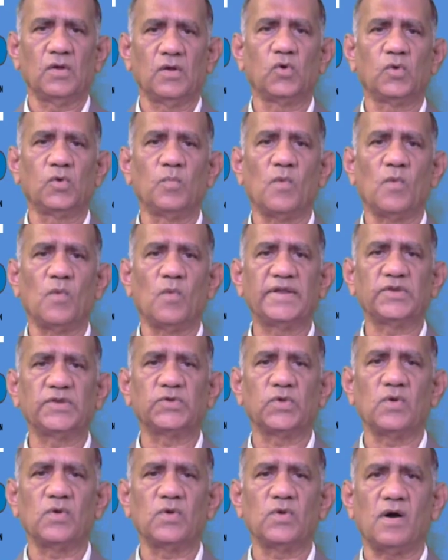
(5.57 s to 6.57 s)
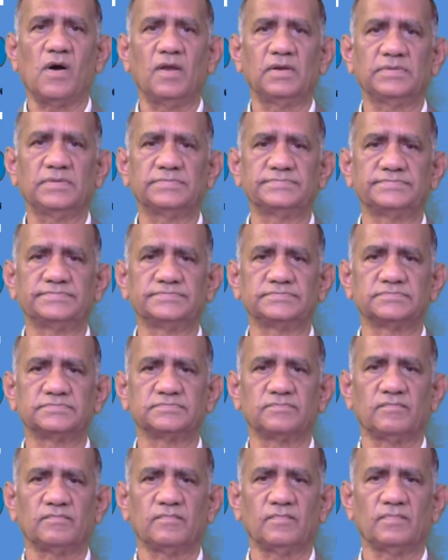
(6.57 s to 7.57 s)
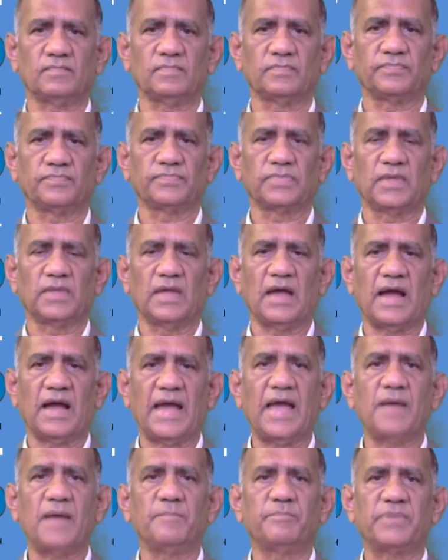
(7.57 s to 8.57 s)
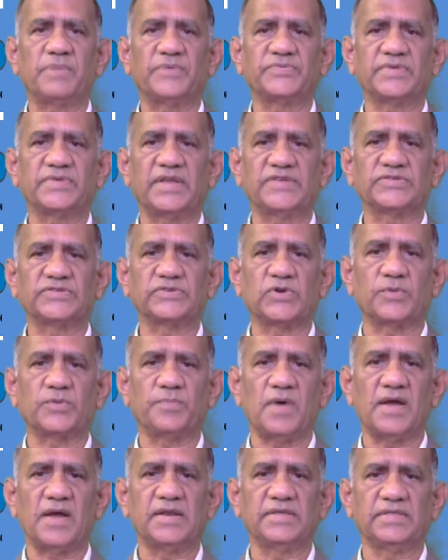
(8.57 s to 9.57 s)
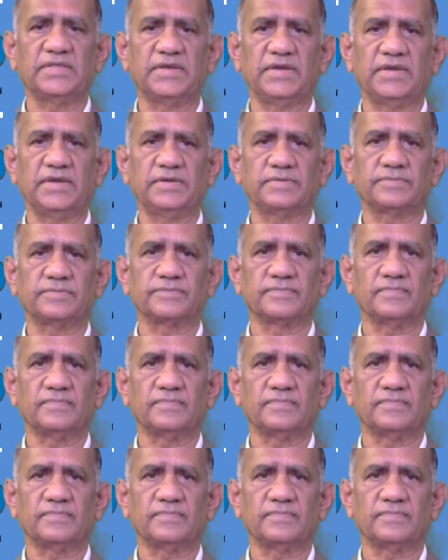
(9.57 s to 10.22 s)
good morning to you all. I am Professor S. Krupanidhi,